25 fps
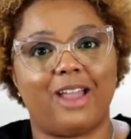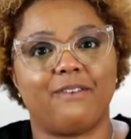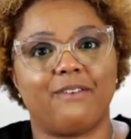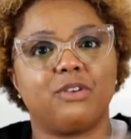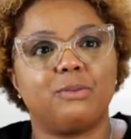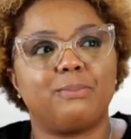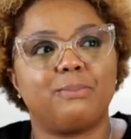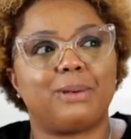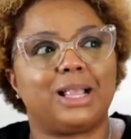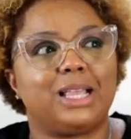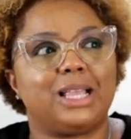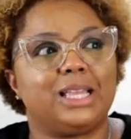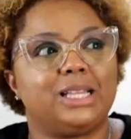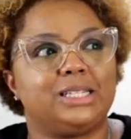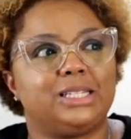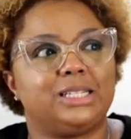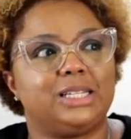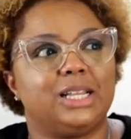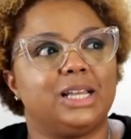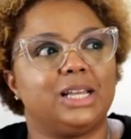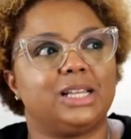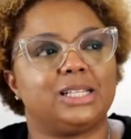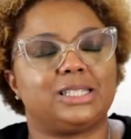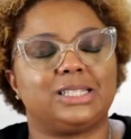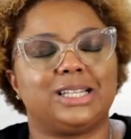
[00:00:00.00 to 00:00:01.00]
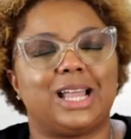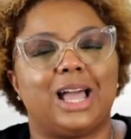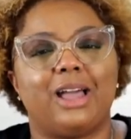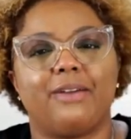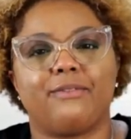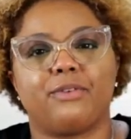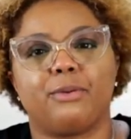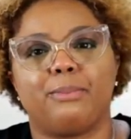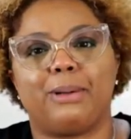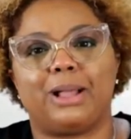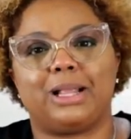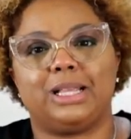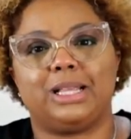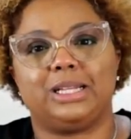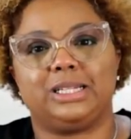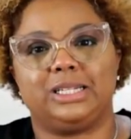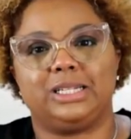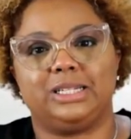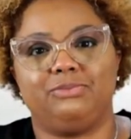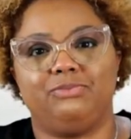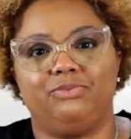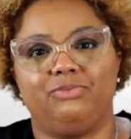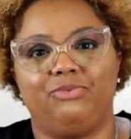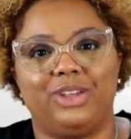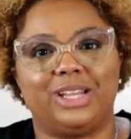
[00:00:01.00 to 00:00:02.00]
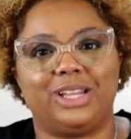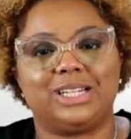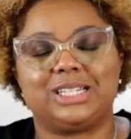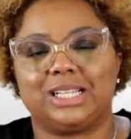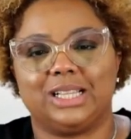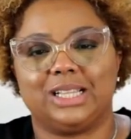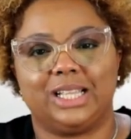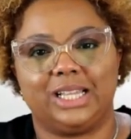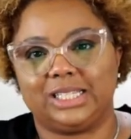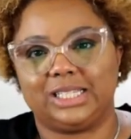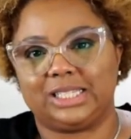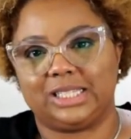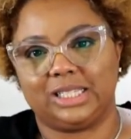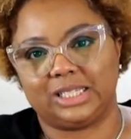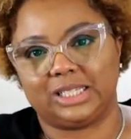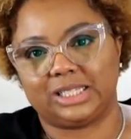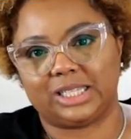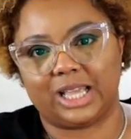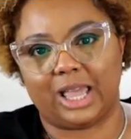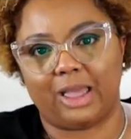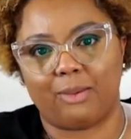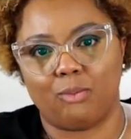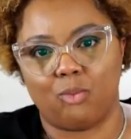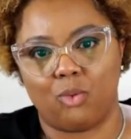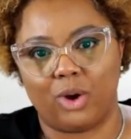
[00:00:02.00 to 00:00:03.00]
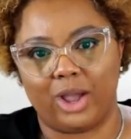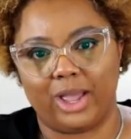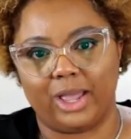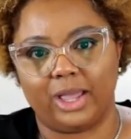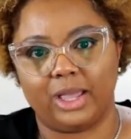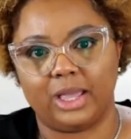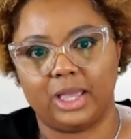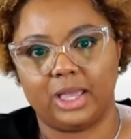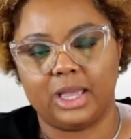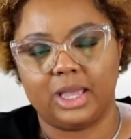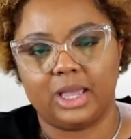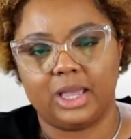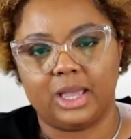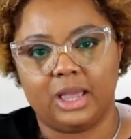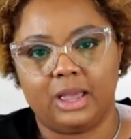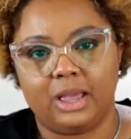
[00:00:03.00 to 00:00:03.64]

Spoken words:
Everybody does, not everybody ventilates the same way.